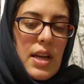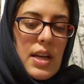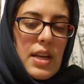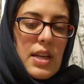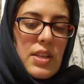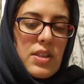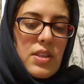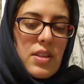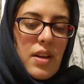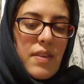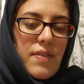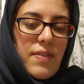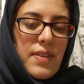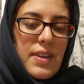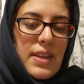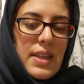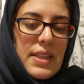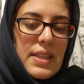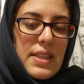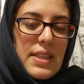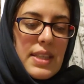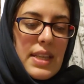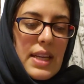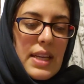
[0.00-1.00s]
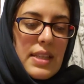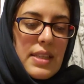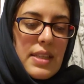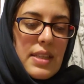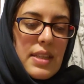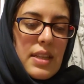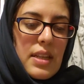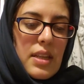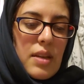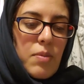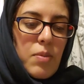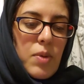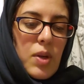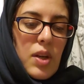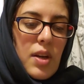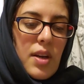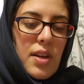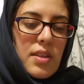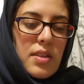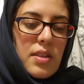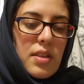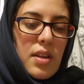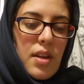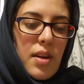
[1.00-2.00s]
is of necessity
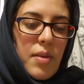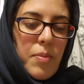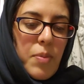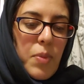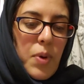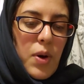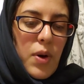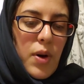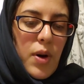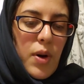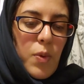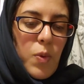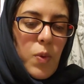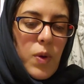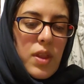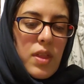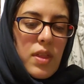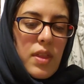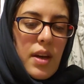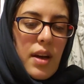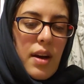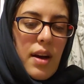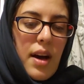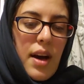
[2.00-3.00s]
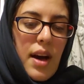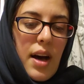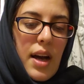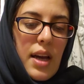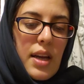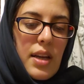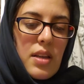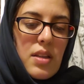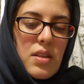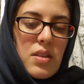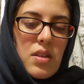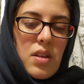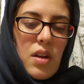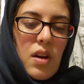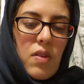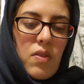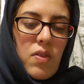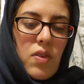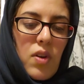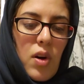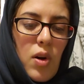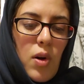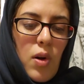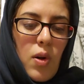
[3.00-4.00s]
beyond compare with the highest
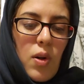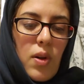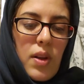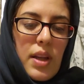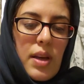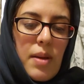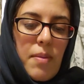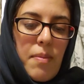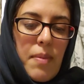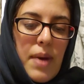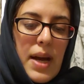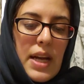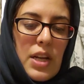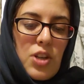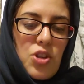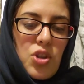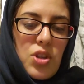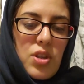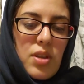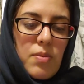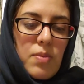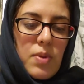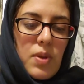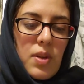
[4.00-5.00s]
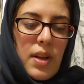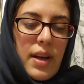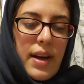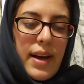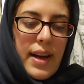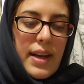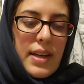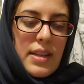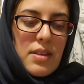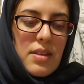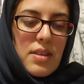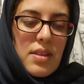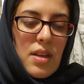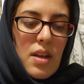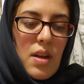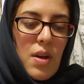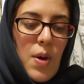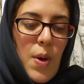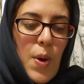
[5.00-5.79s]
of all imaginable heights,